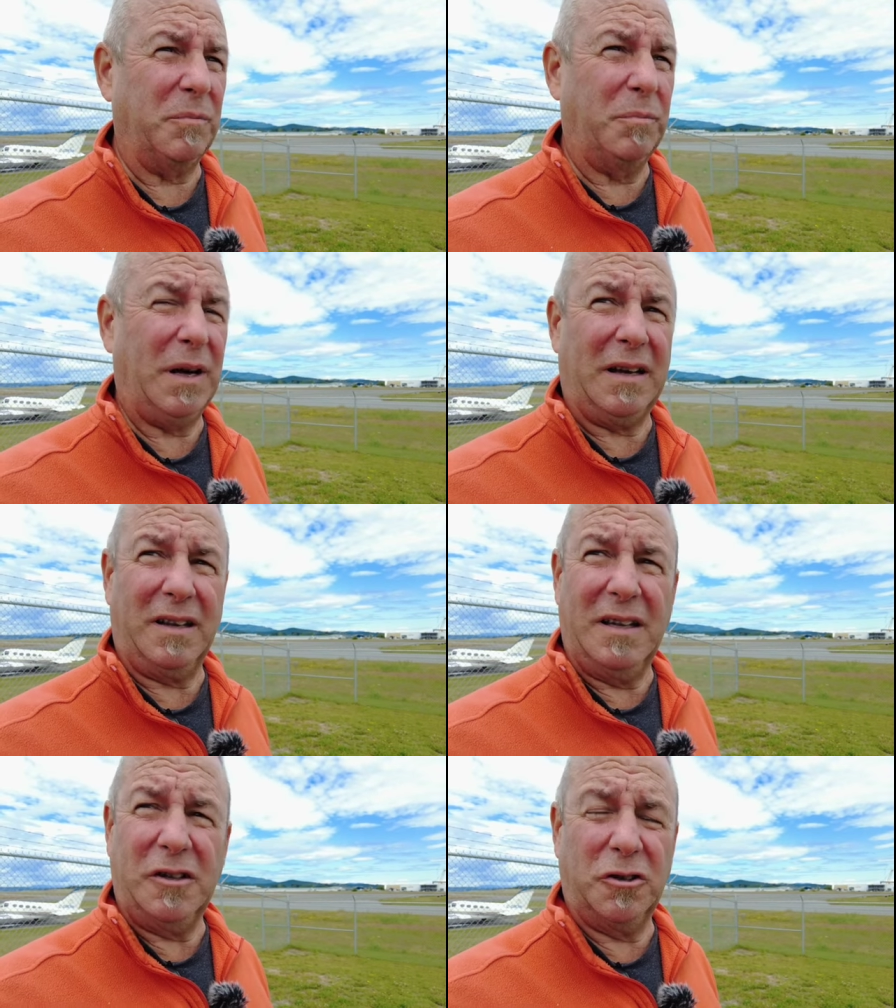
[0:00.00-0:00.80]
But
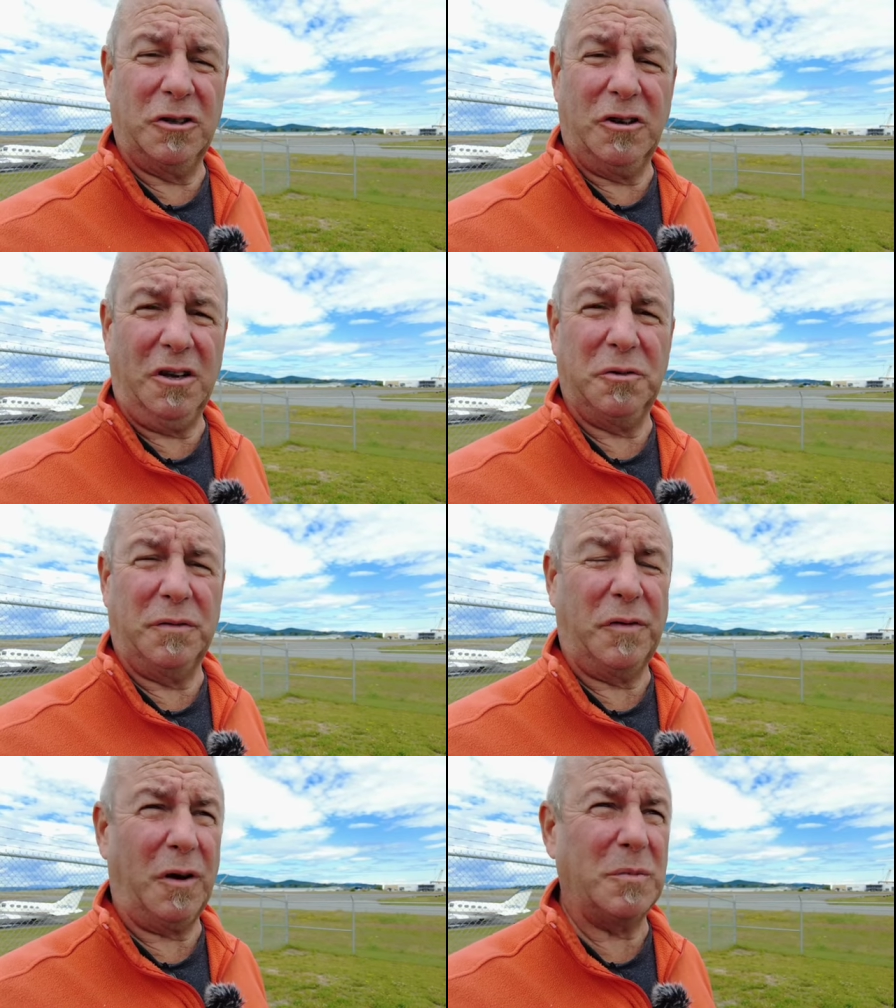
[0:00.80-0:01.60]
he could have gone to a
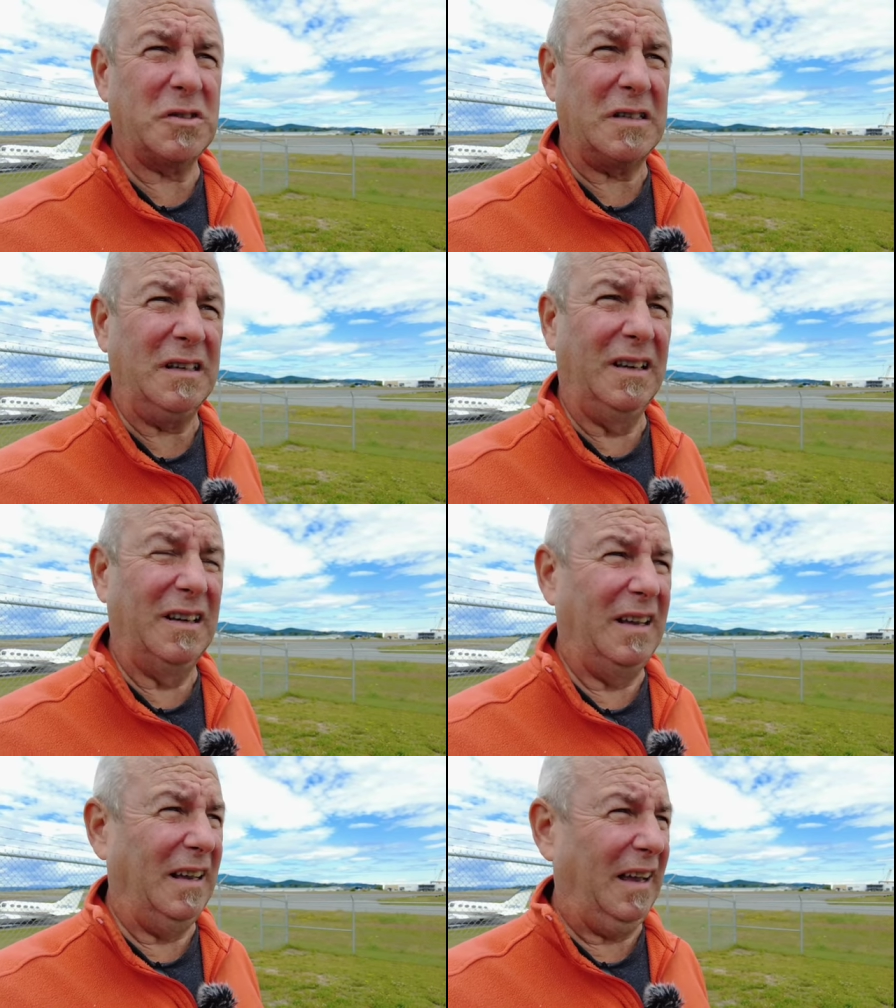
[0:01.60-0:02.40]
pharmacy,
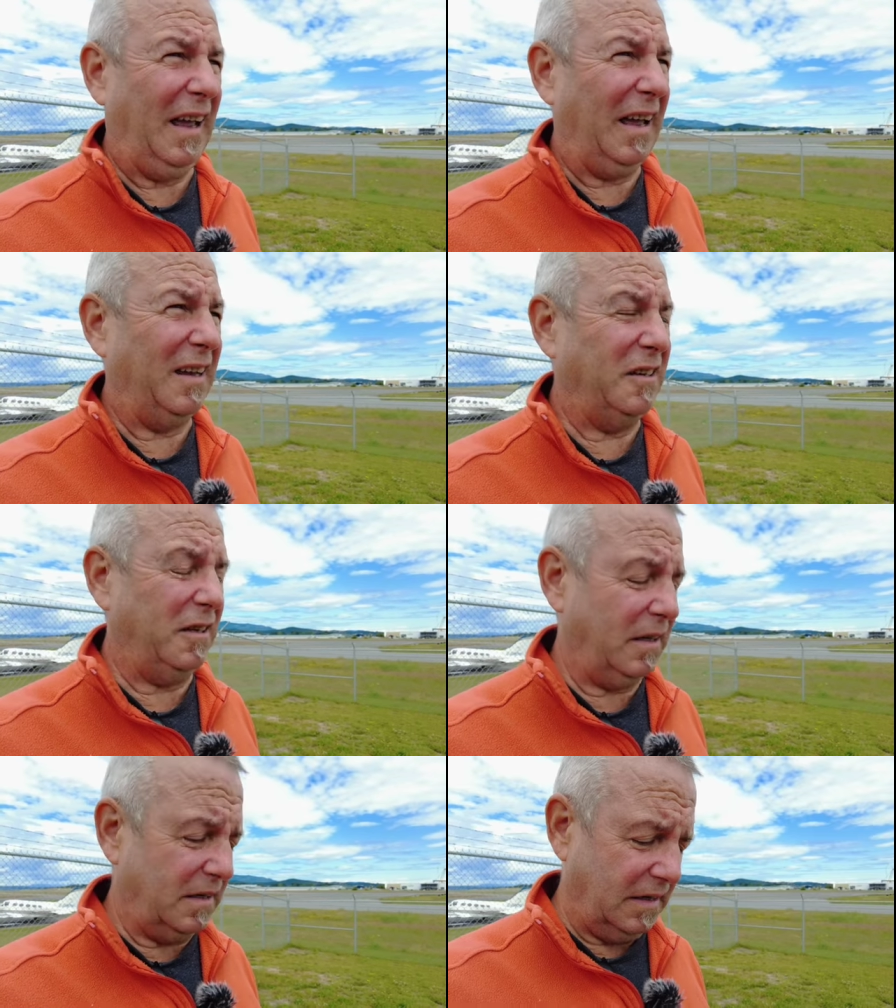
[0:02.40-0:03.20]
and you
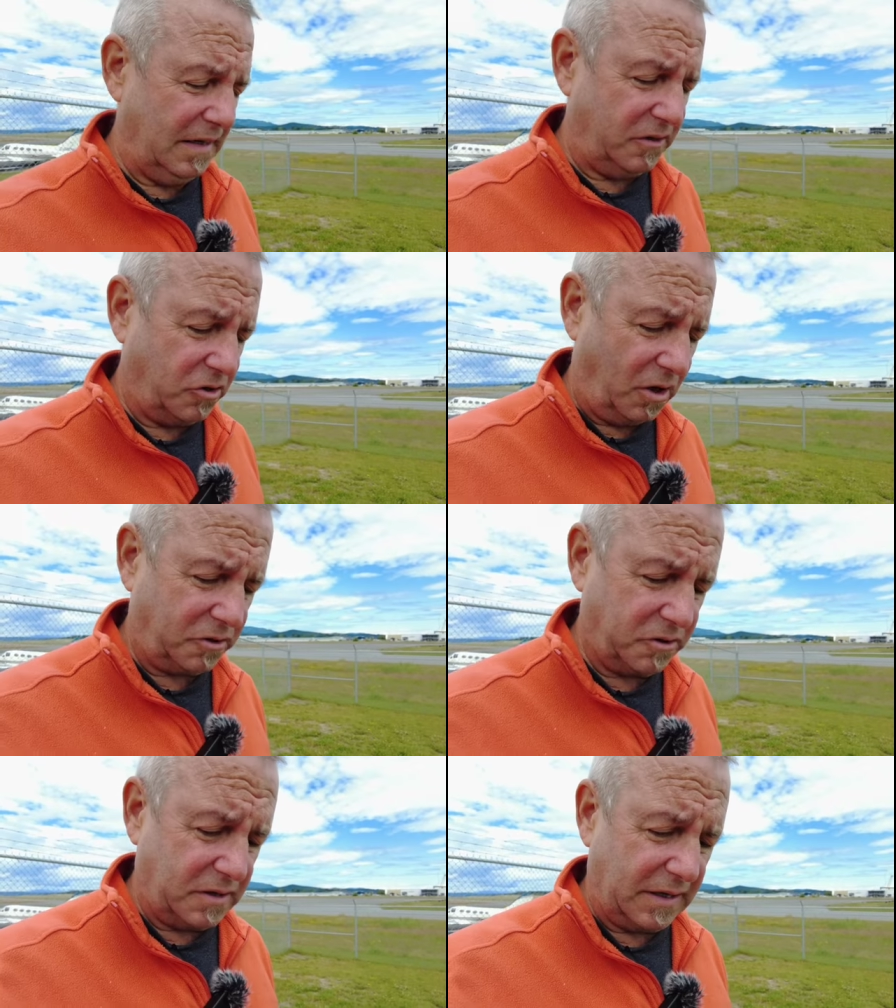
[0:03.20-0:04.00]
didn't need a
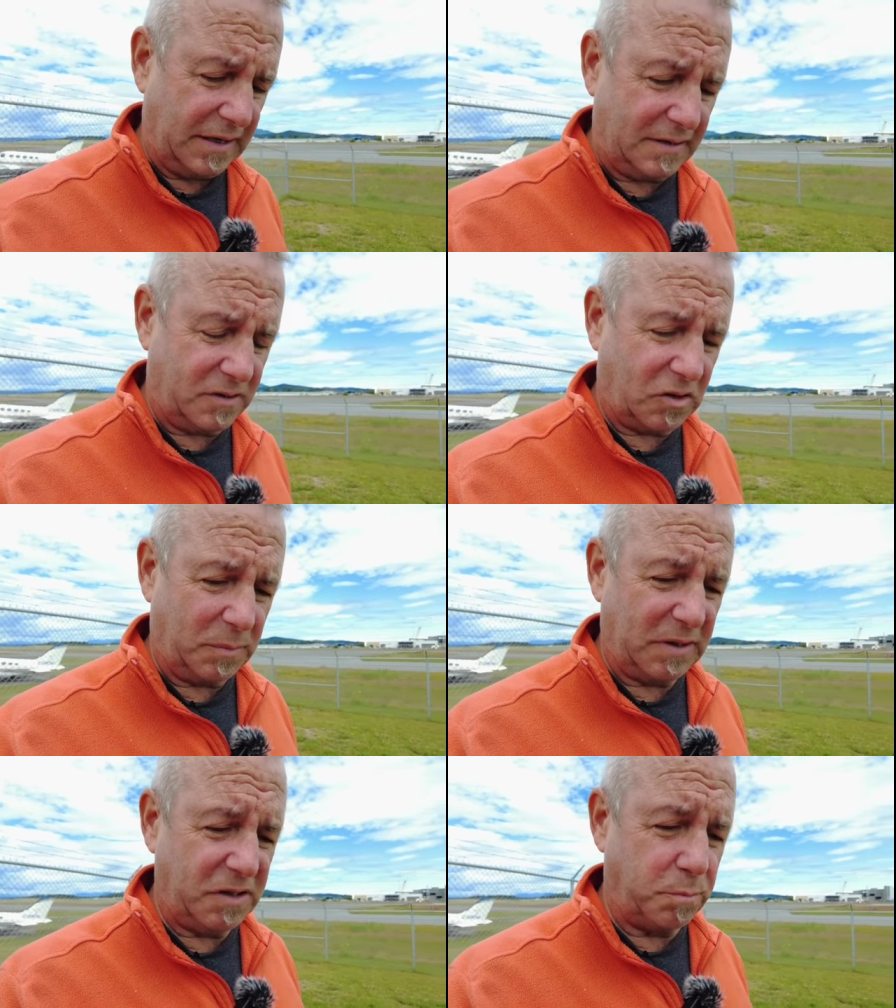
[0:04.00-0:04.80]
doctor to get some
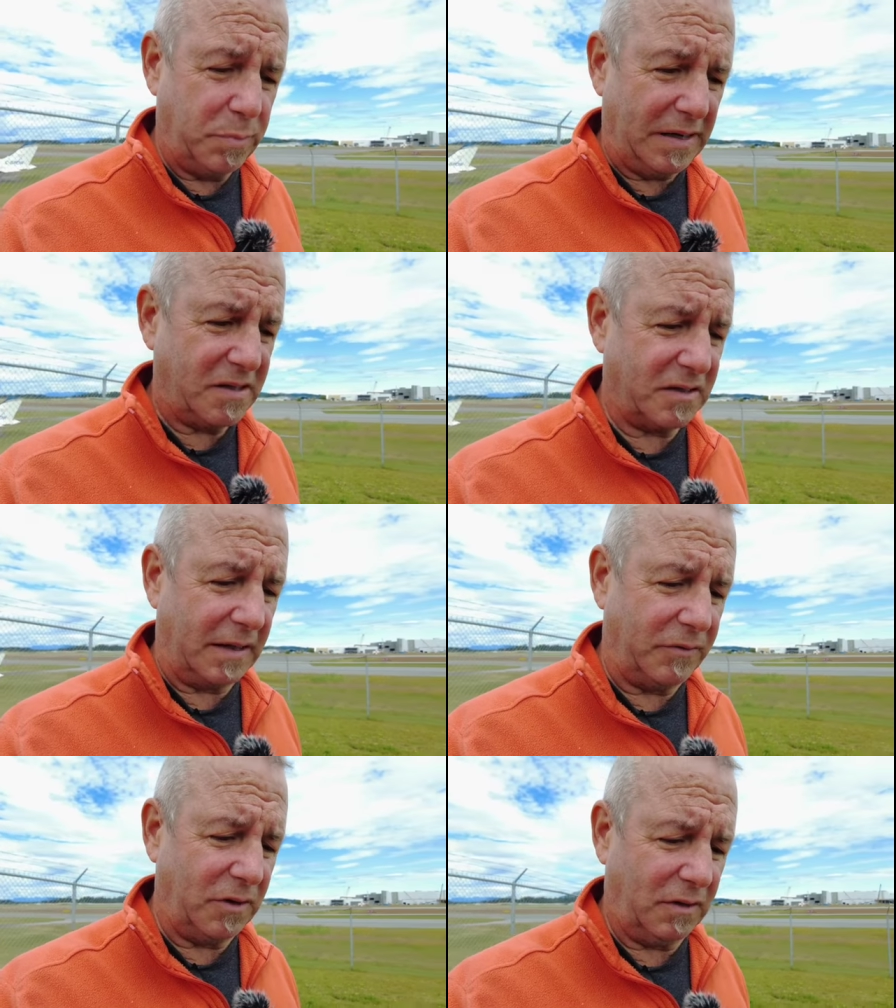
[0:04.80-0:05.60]
of these base
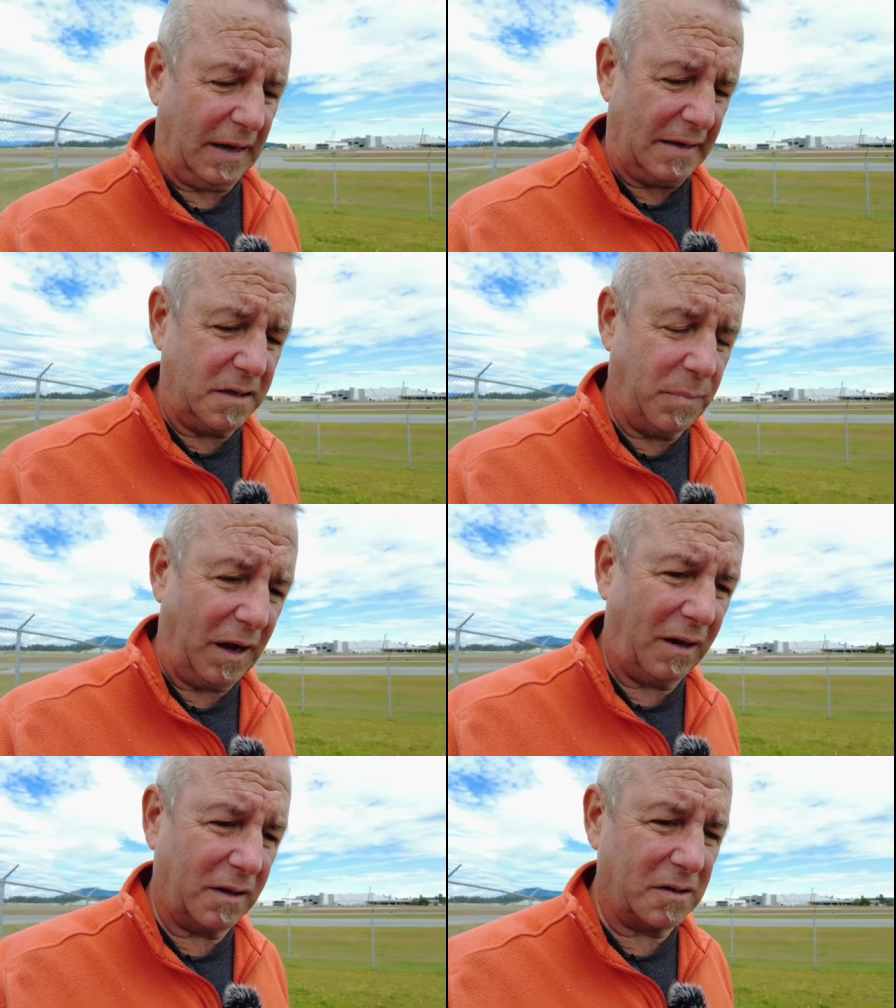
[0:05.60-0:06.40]
level
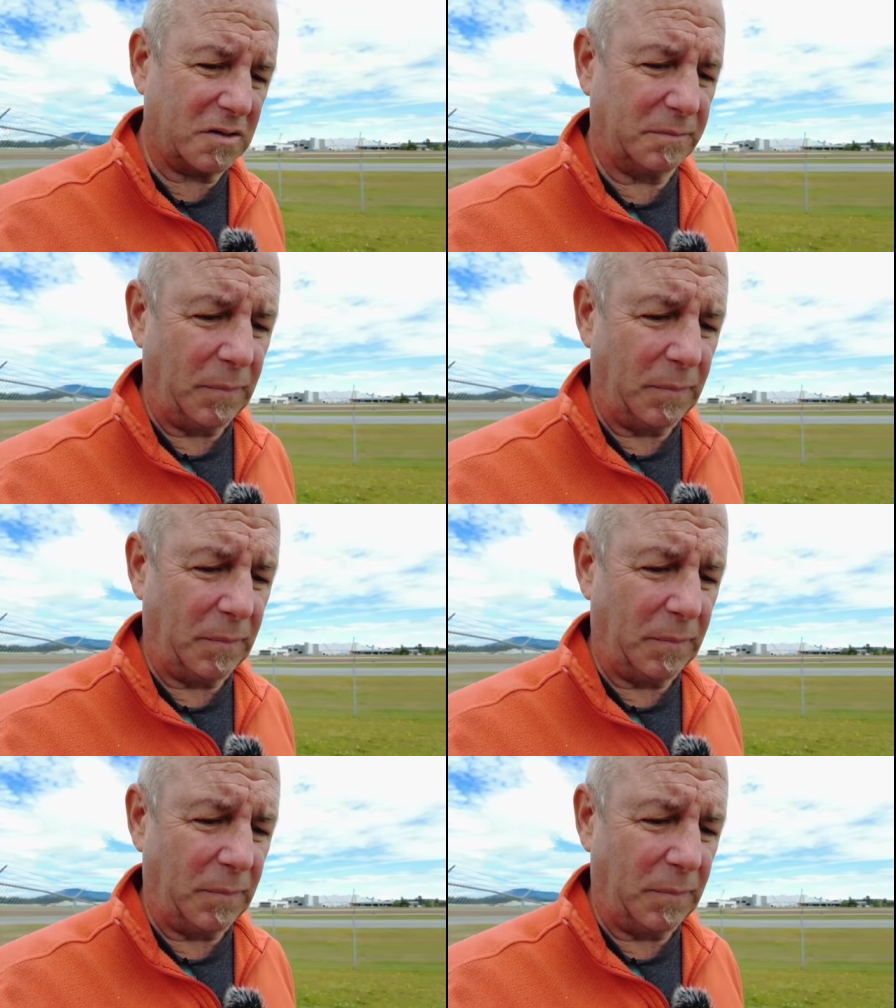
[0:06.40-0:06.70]
antibiotics.